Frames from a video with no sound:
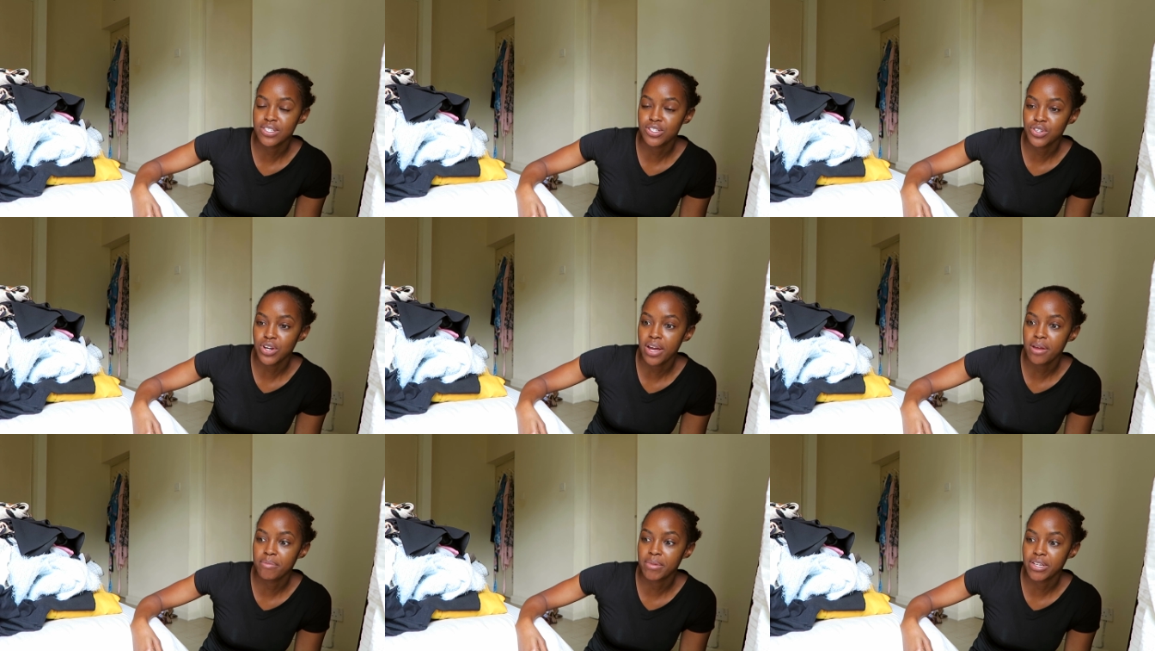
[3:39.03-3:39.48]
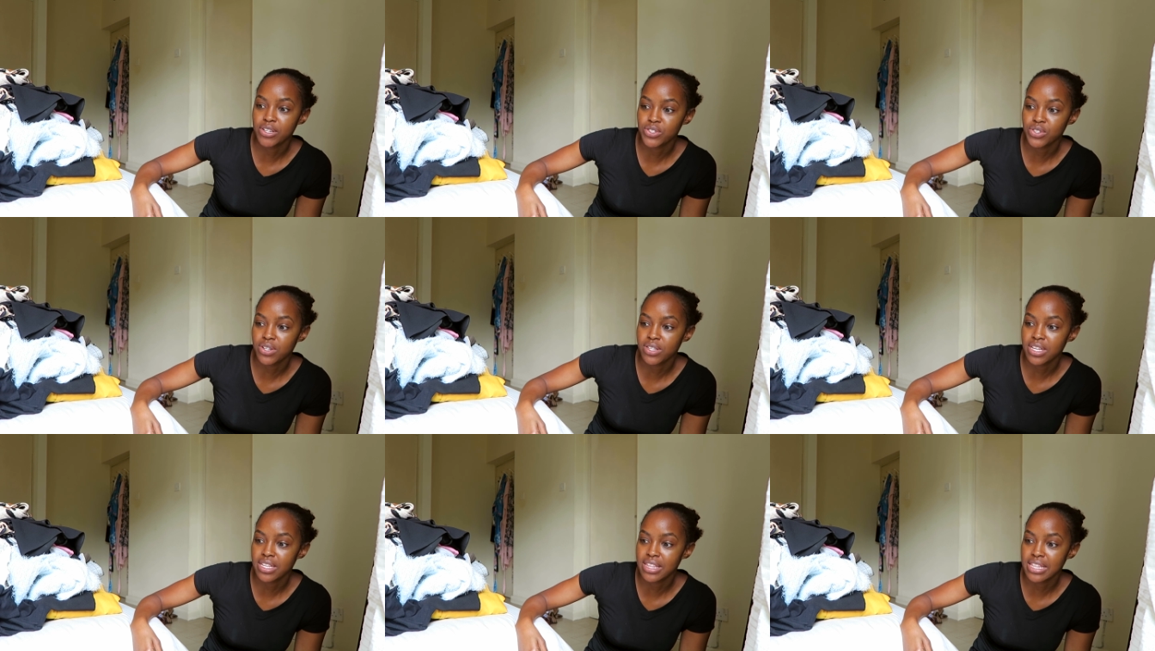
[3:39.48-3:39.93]
to try and make
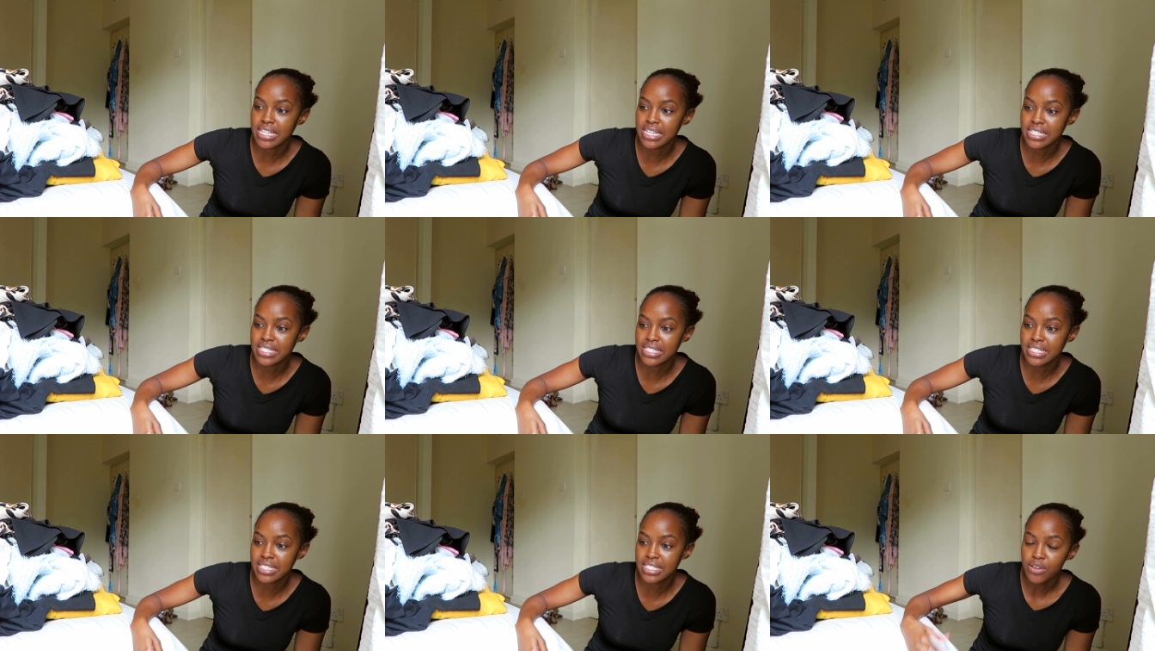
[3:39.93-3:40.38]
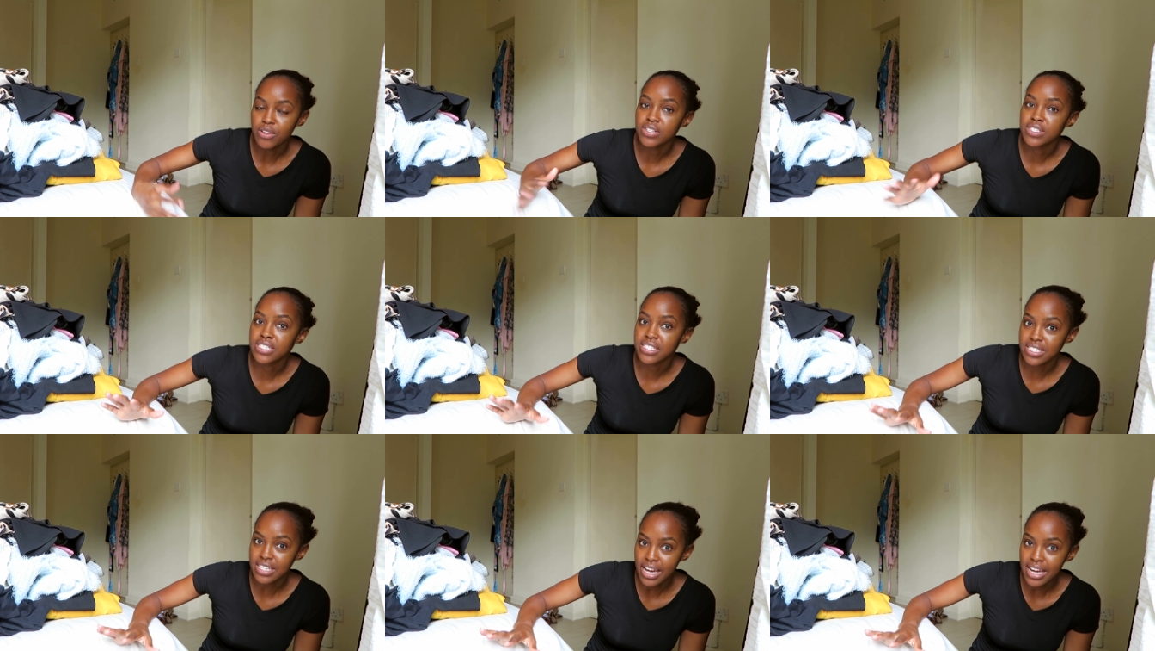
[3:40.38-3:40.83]
sure that this
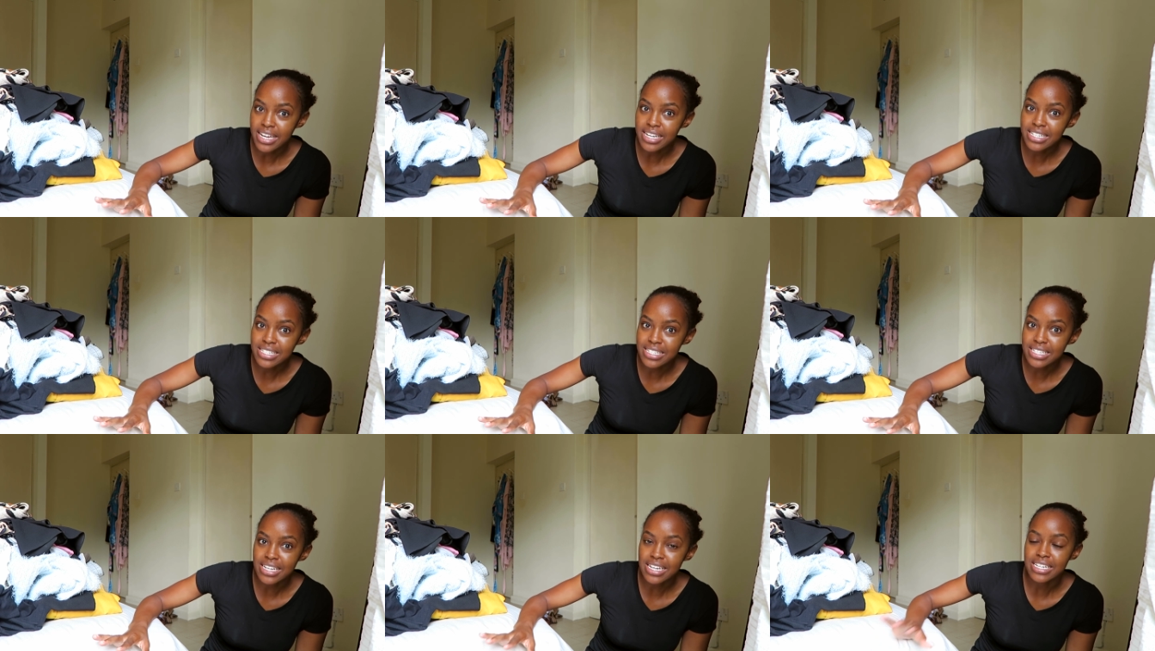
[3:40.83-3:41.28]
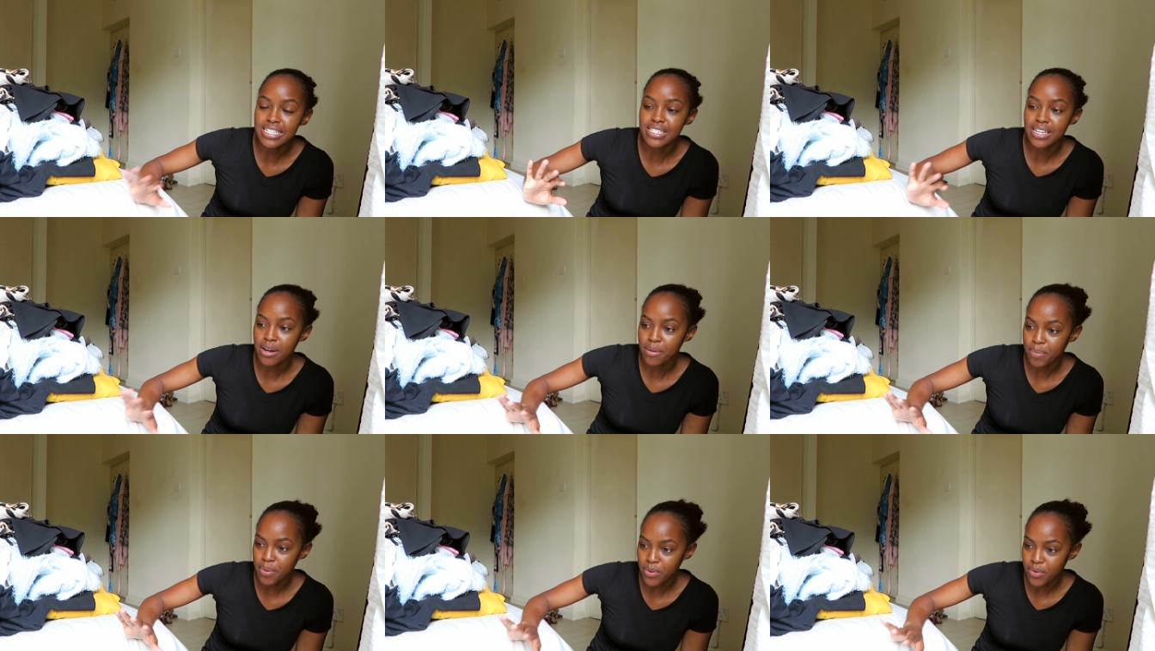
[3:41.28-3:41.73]
site is
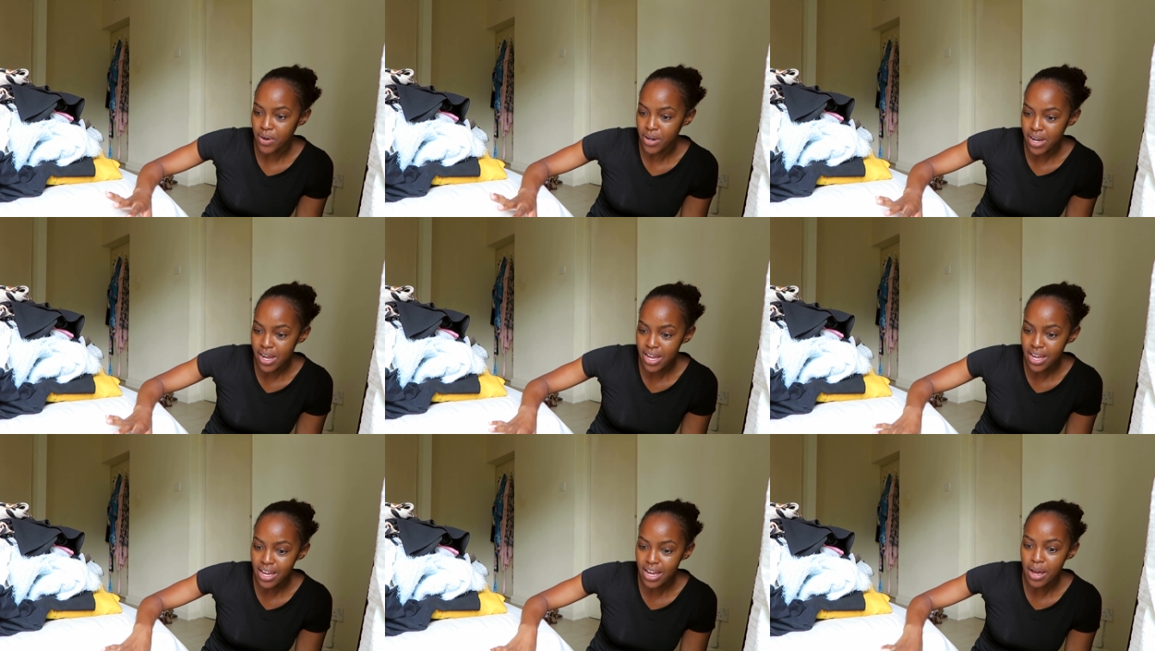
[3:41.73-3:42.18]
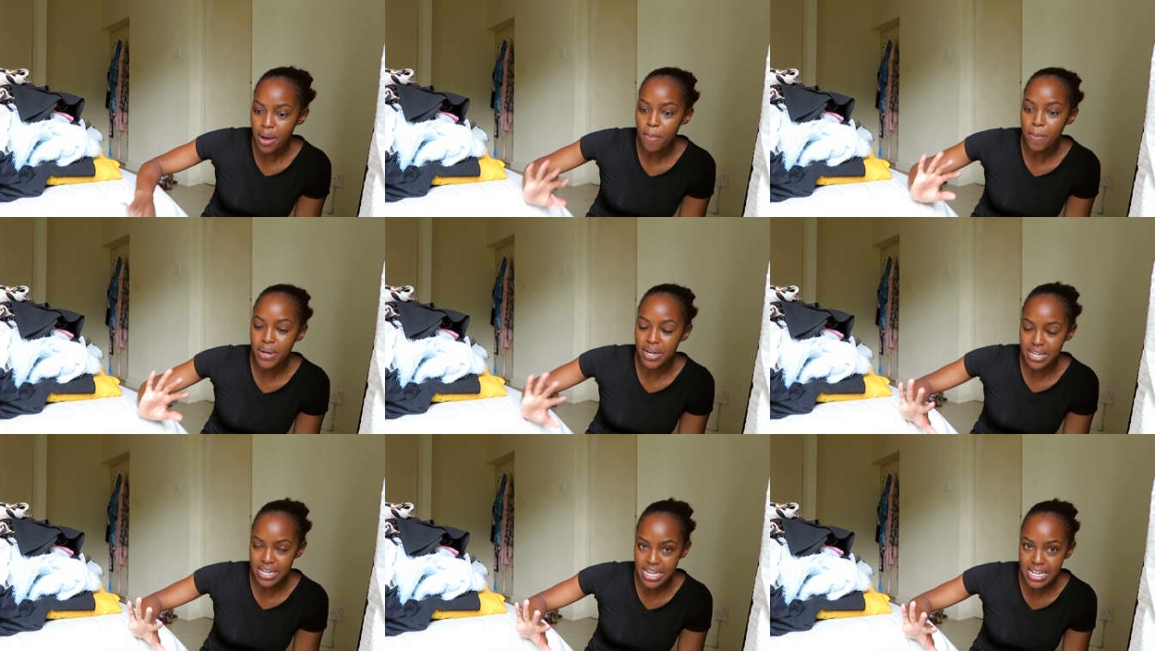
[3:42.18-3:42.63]
up and running.
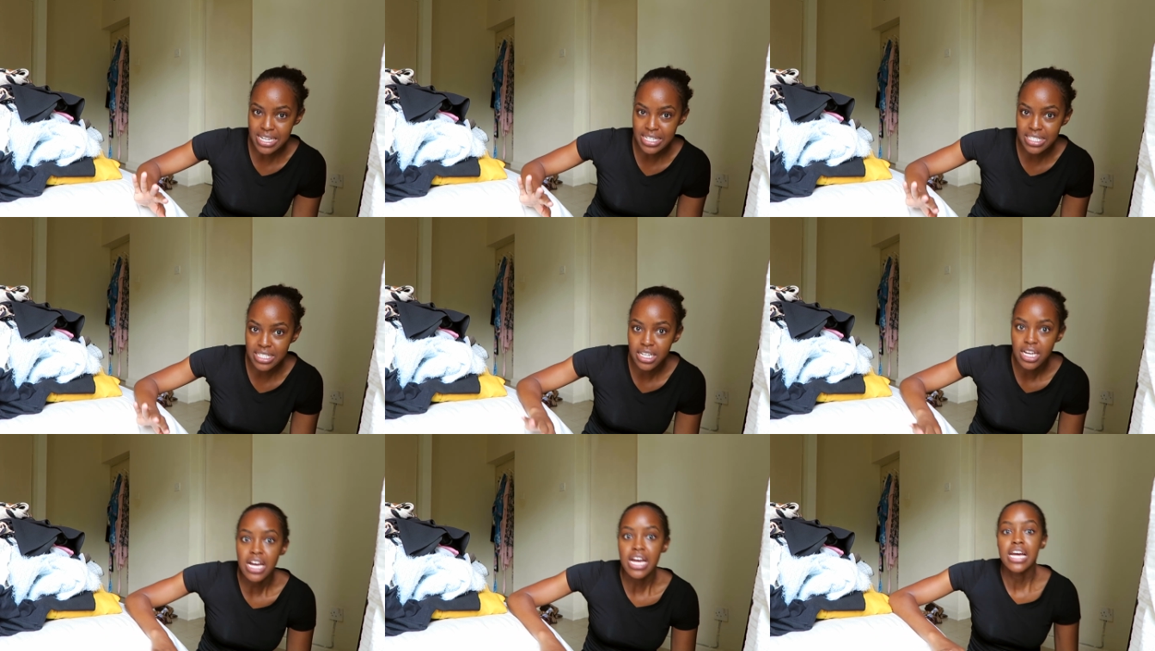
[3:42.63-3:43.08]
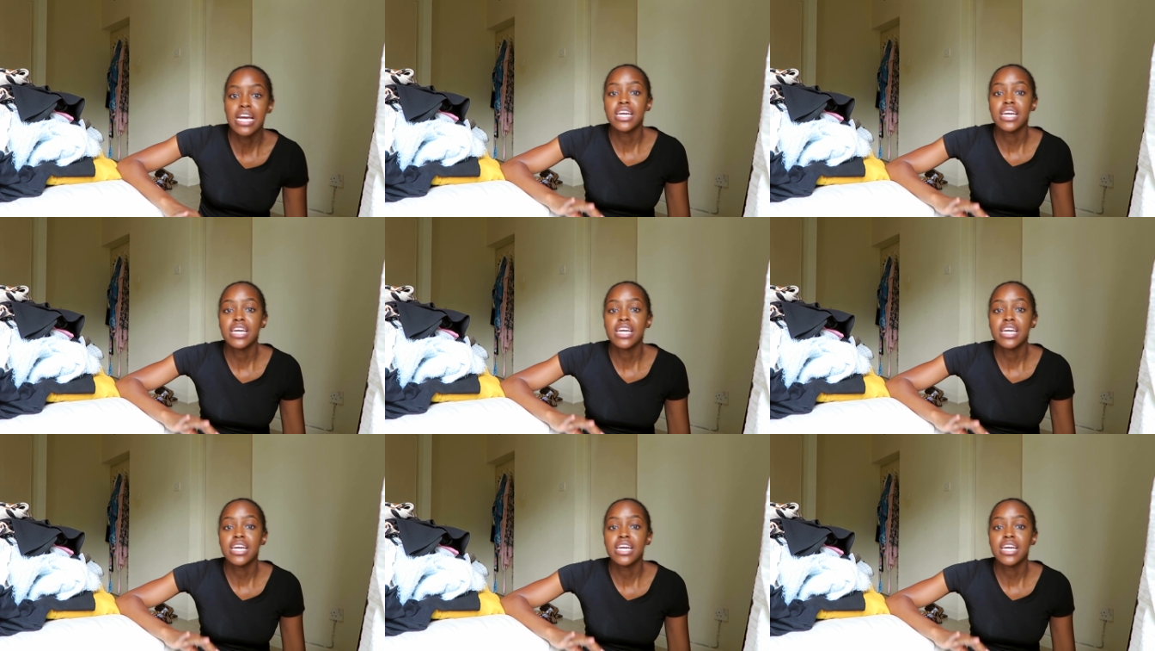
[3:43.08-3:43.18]
But it is.